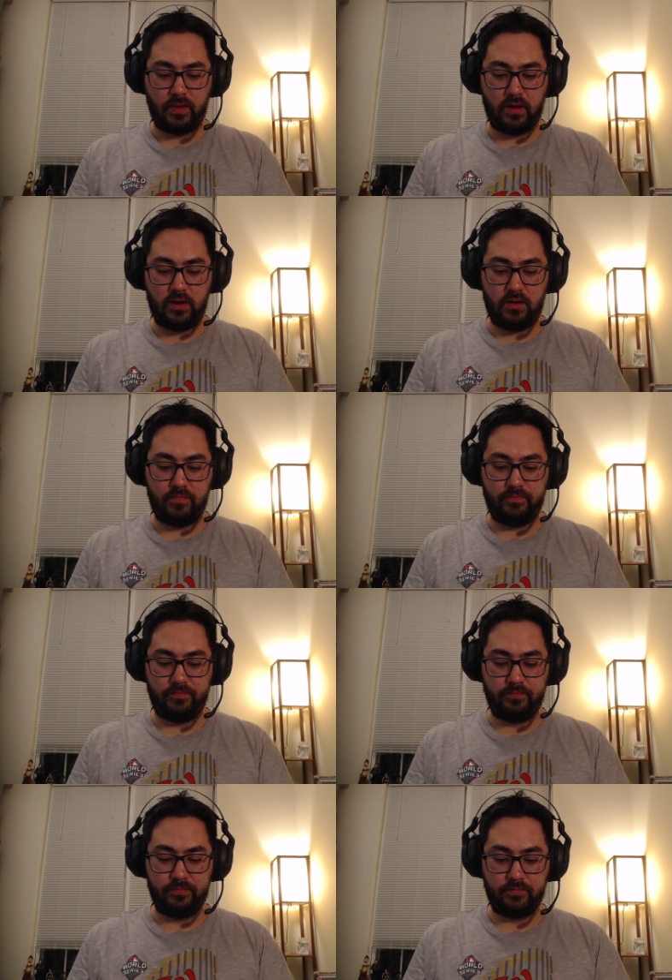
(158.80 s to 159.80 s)

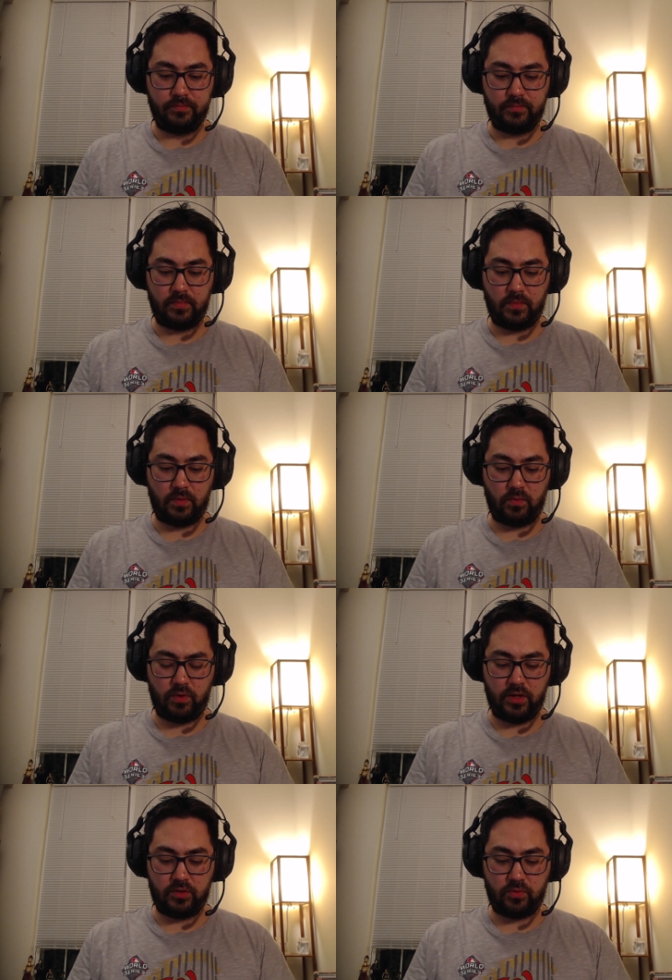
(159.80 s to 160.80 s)

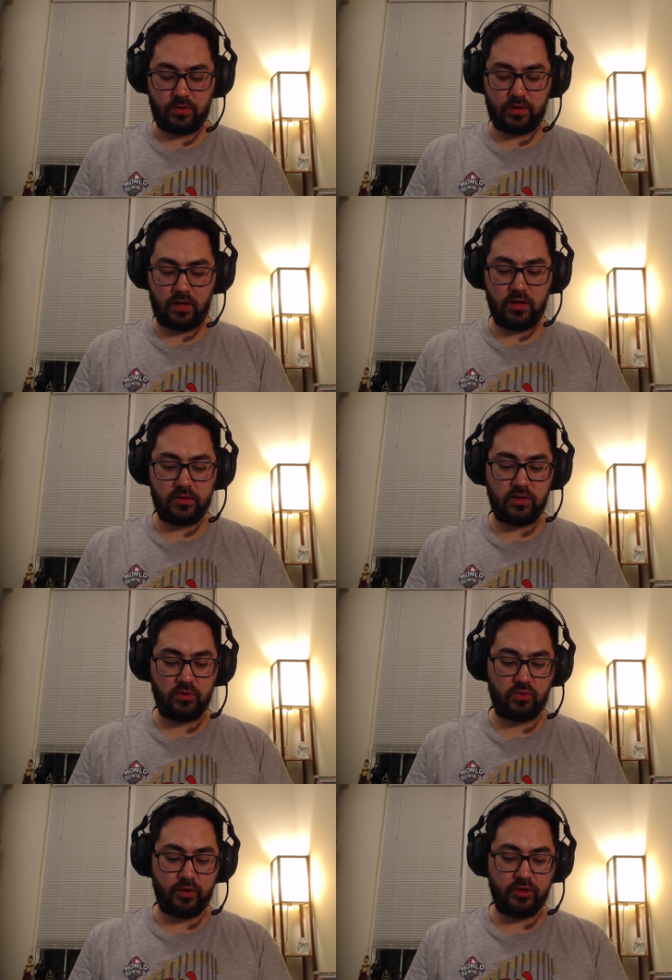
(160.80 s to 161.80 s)
What it's worth. So
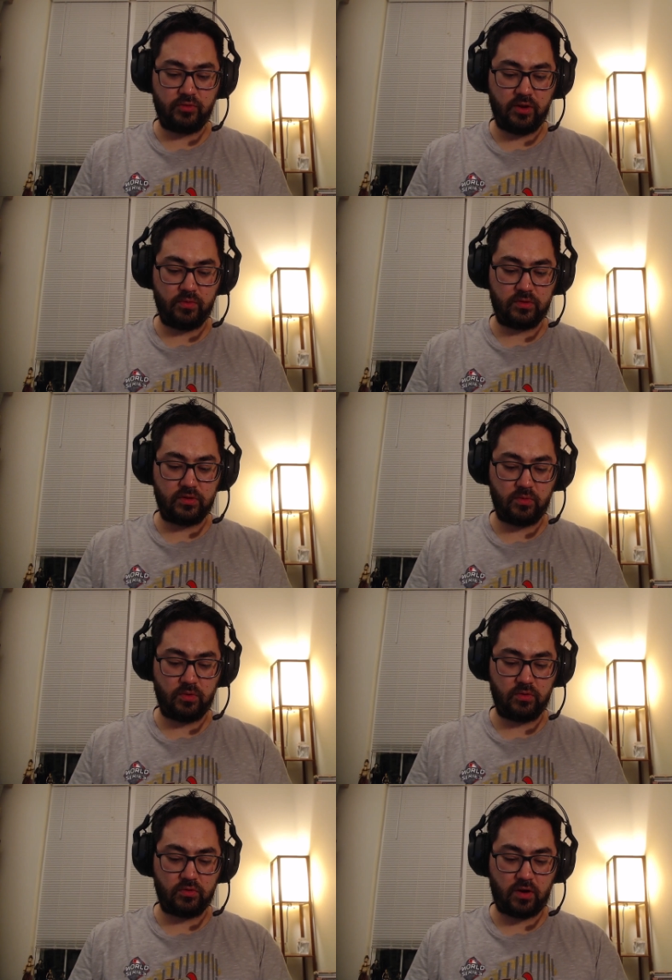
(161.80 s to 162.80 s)
2020. So
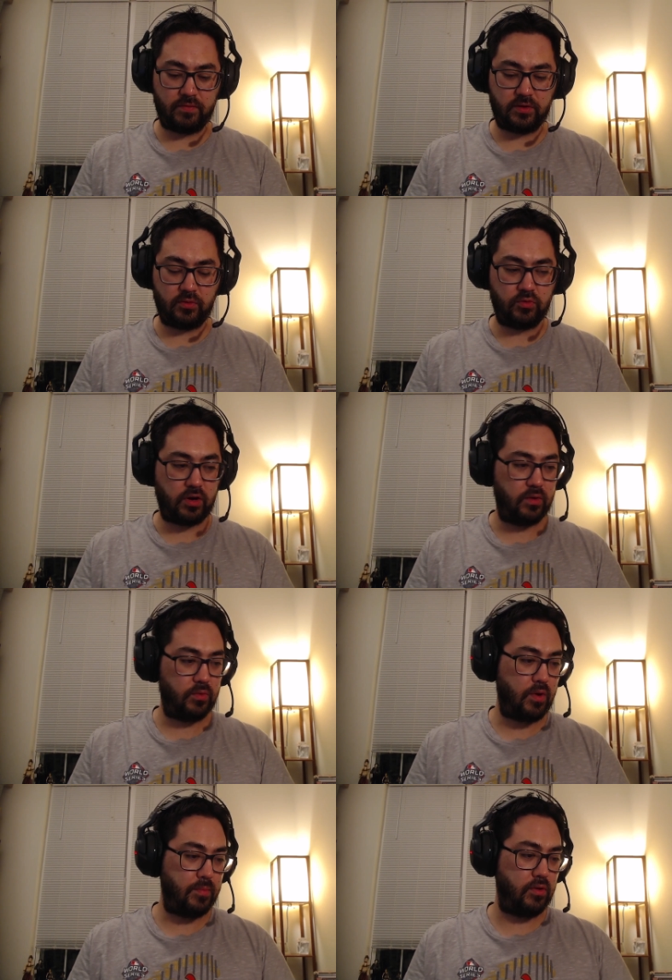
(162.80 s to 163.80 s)
Travis, you trying it? We
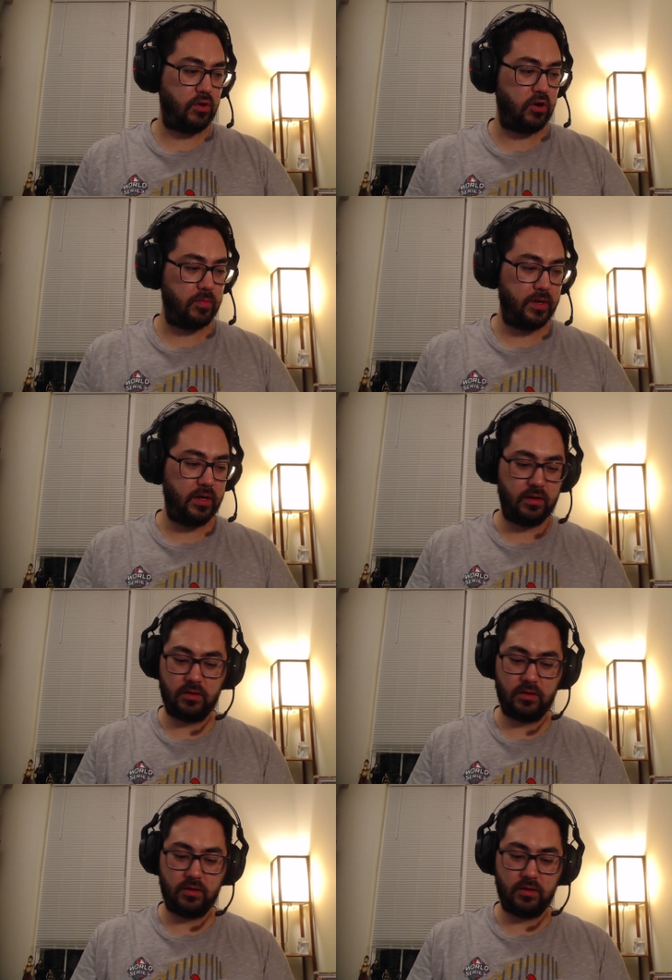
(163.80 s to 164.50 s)
want to pull a Herbie.